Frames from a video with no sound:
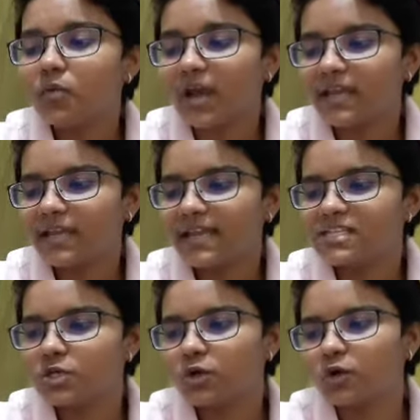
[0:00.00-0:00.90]
boiling
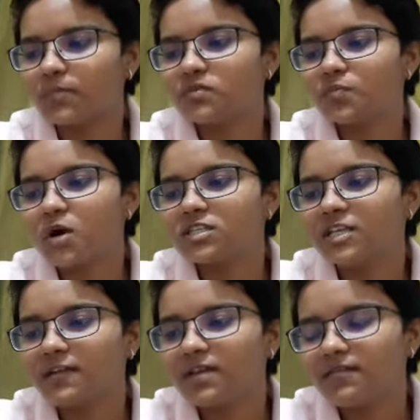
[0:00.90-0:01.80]
azeotrophs,
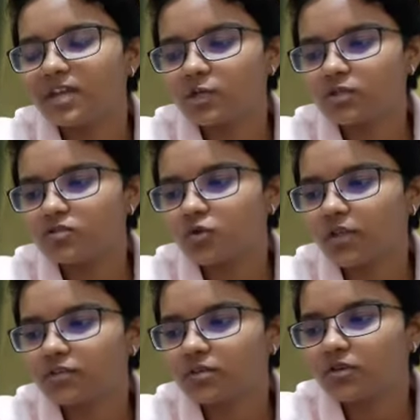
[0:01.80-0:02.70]
positive deviation
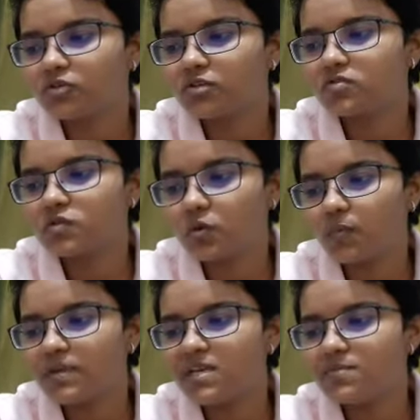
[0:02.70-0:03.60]
showing solutions show
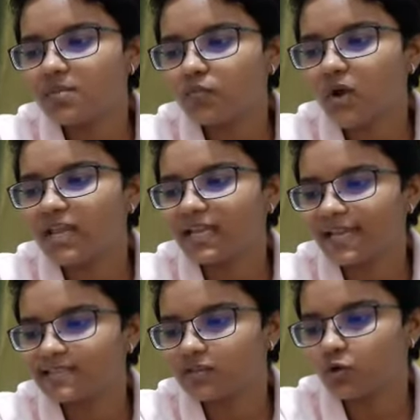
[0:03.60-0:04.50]
minimum boiling
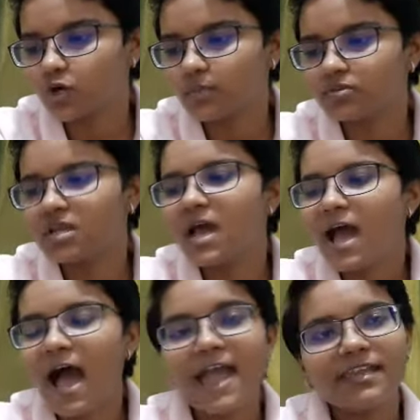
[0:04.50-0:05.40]
azeotrophs,
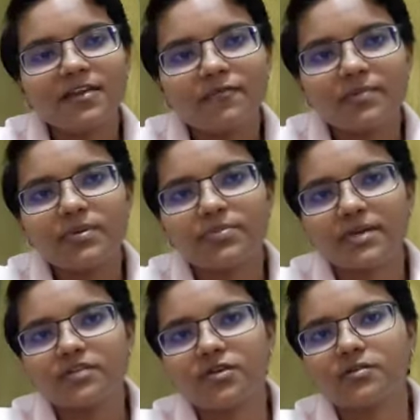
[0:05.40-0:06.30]
higher vapor
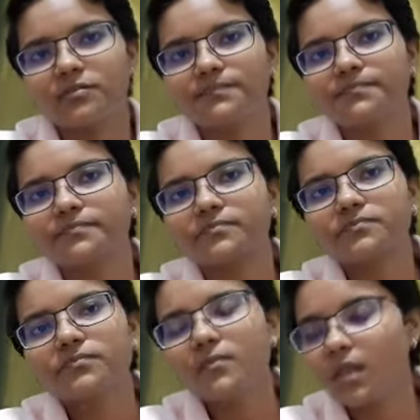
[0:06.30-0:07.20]
pressure.
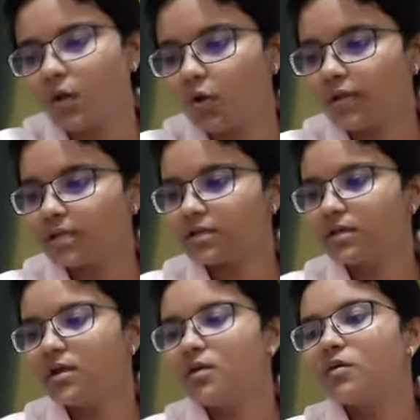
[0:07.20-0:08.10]
Okay.
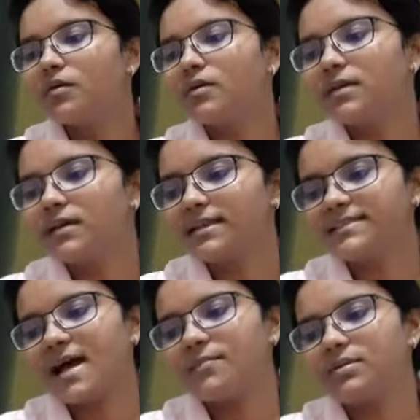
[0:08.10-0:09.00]

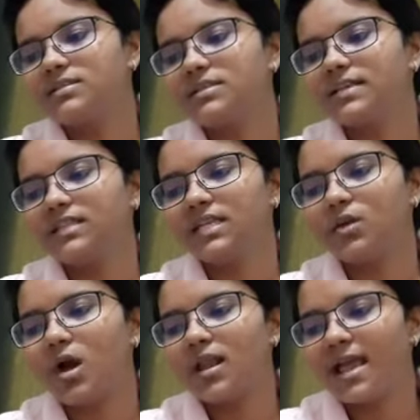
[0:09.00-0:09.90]
Examples:
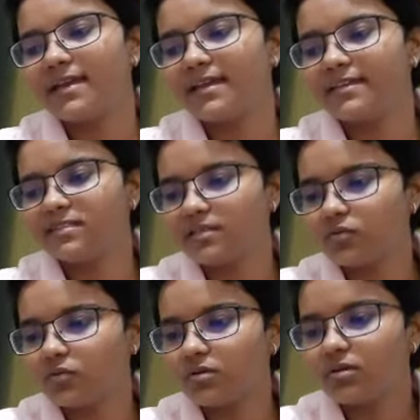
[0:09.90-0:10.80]
ethanol and
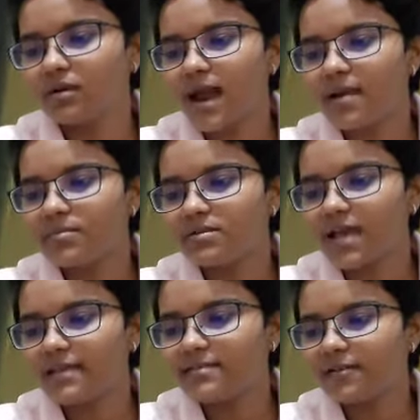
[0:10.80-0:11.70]
acetone, carbon
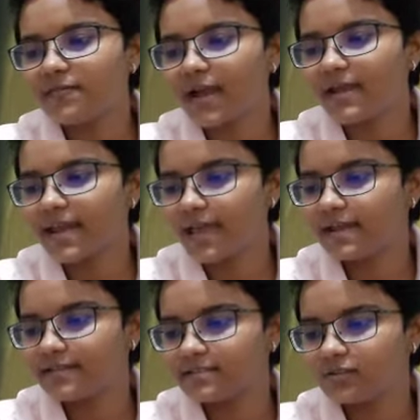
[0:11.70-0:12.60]
disulfide and
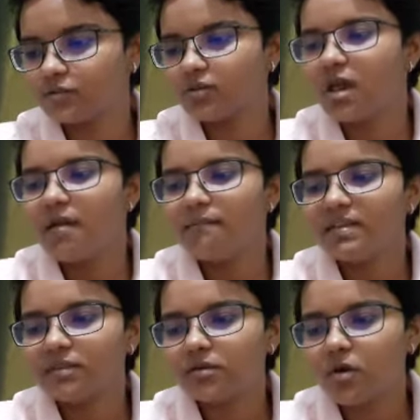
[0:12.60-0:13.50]
acetone,
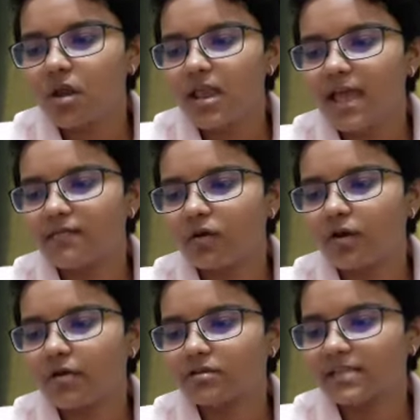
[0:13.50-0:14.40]
methanol and
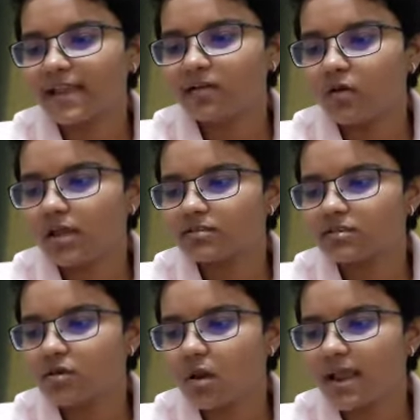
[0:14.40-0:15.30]
water,
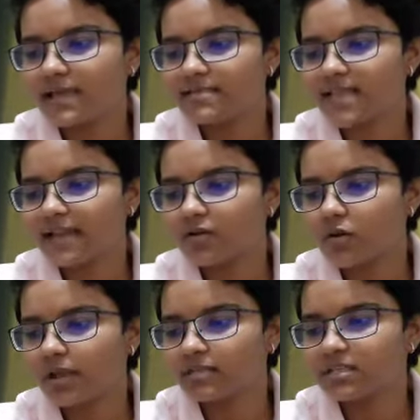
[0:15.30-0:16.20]
cyclohexanol and
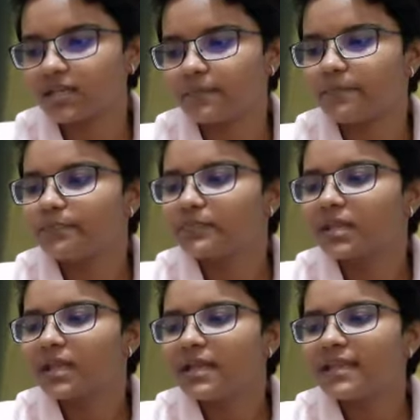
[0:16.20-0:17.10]
cyclohexane.
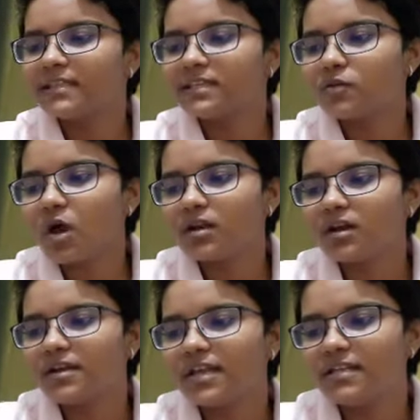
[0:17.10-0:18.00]
Ethanol
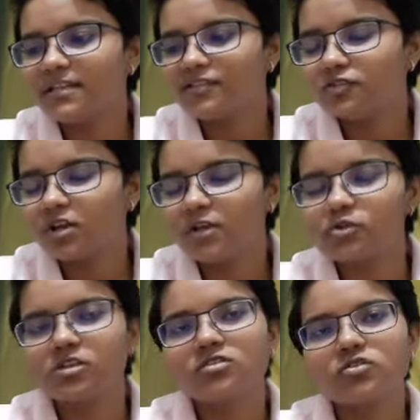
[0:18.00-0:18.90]
containing
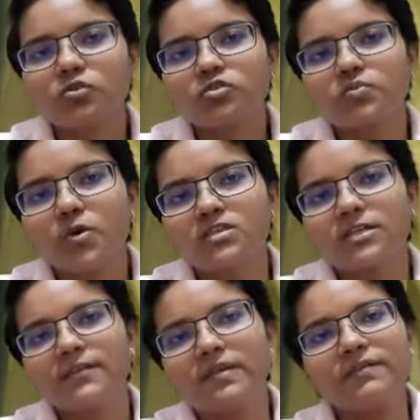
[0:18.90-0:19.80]
solution shows
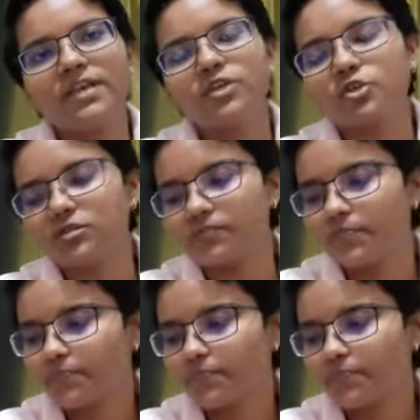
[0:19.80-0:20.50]
positive deviation,